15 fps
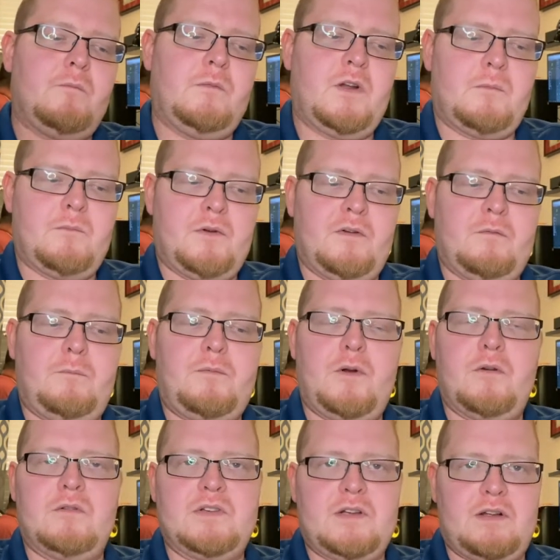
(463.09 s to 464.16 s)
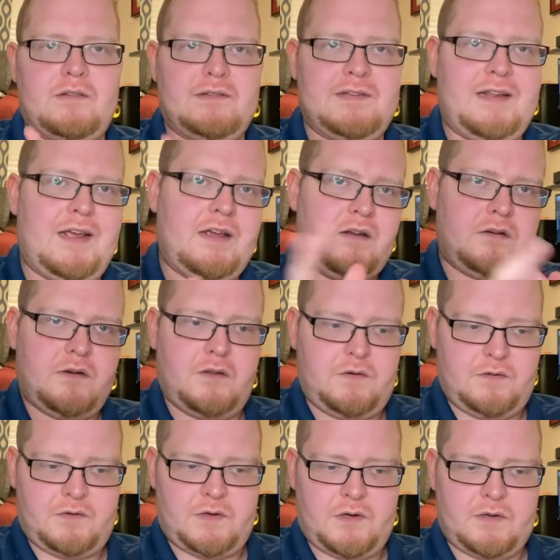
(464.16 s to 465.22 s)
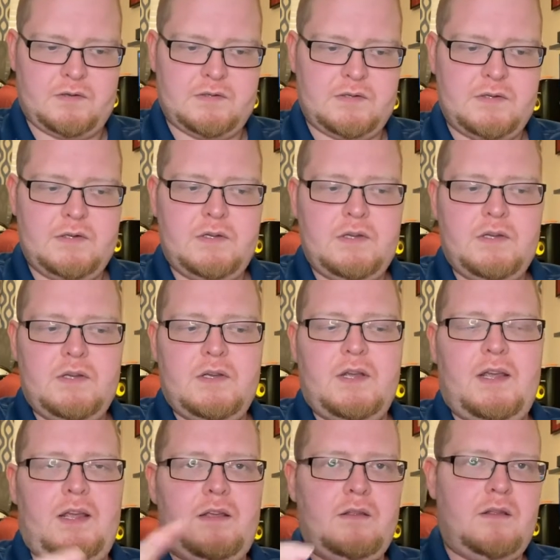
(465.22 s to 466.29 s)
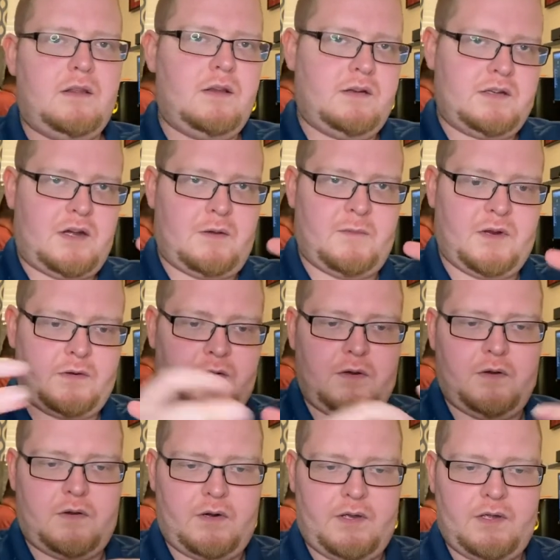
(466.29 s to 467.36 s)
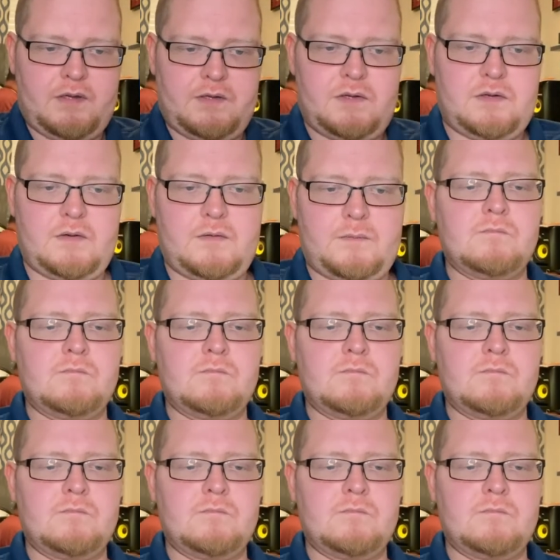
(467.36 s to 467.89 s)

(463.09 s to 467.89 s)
number of protons and neutrons in the atomic nucleus.